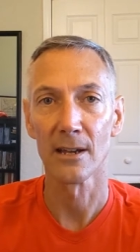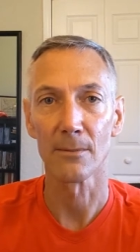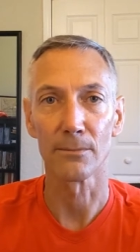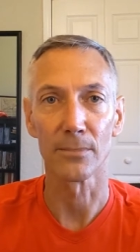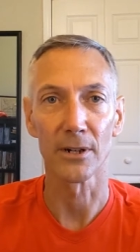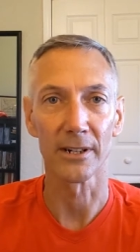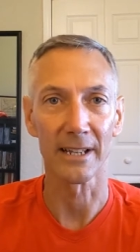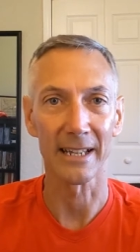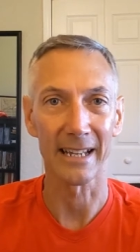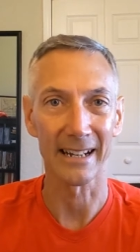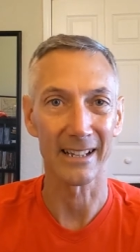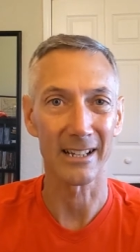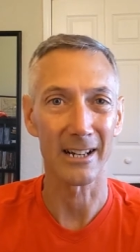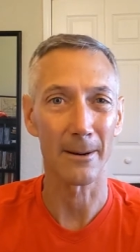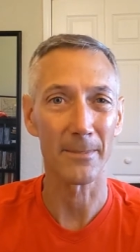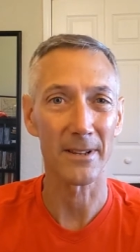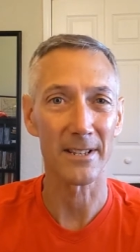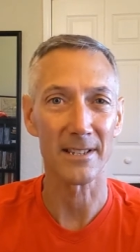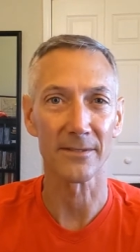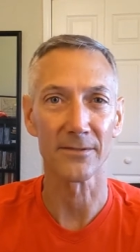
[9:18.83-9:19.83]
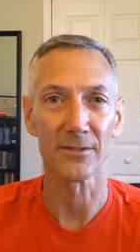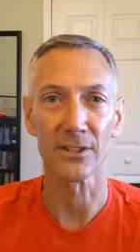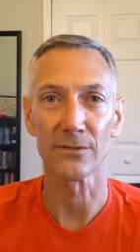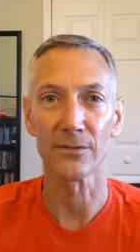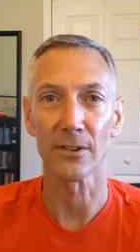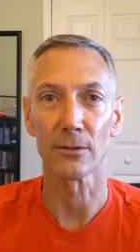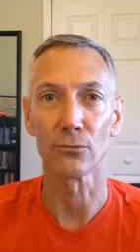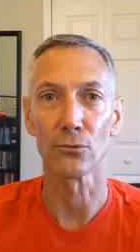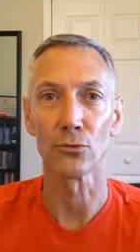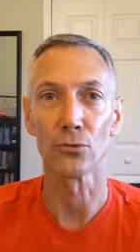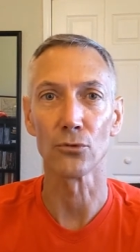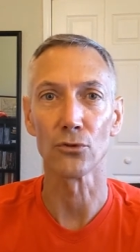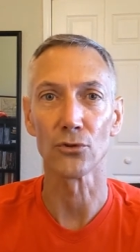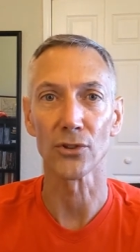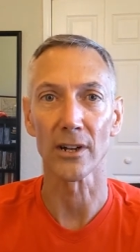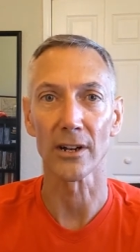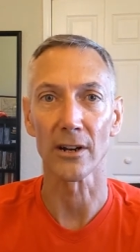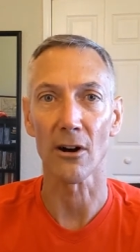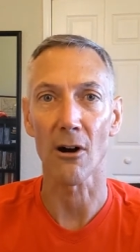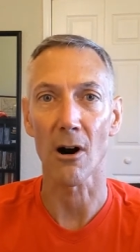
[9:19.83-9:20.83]
But again, companies have different rules
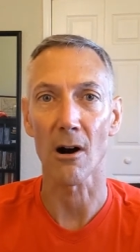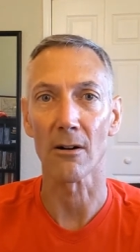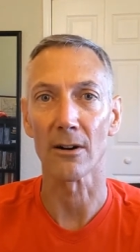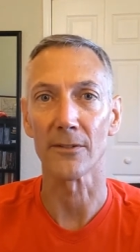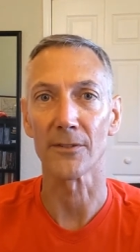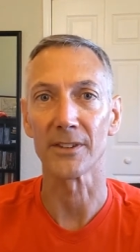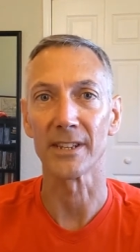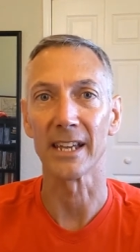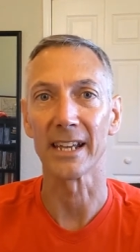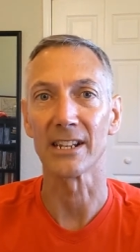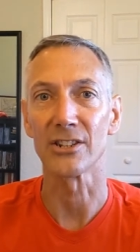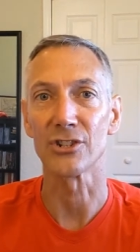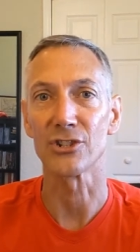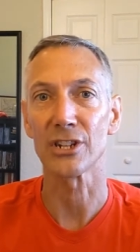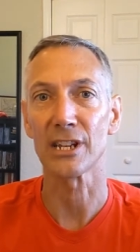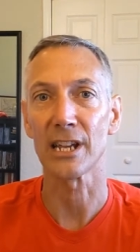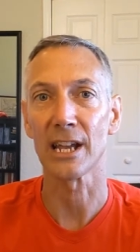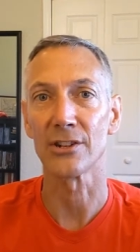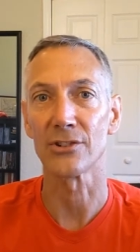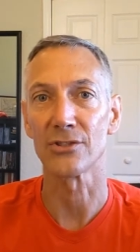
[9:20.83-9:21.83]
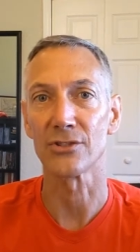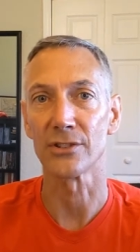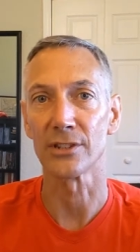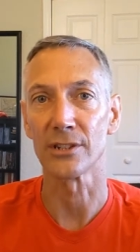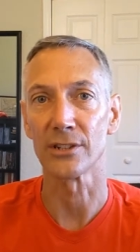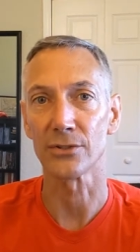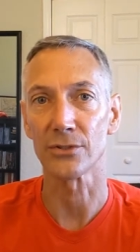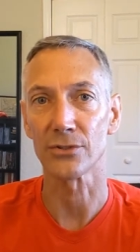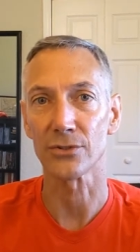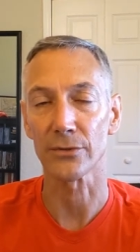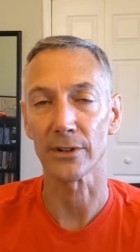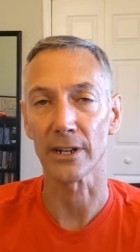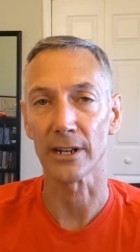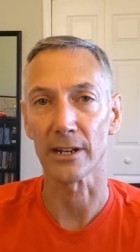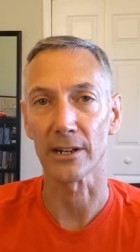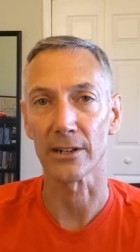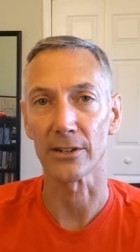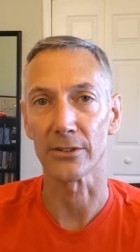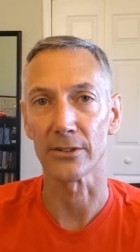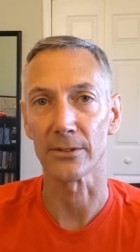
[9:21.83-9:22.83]
on how often they can change the interest rate
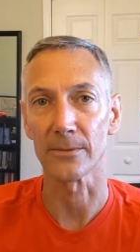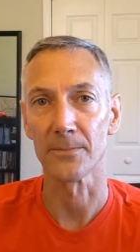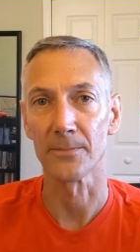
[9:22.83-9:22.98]
on you.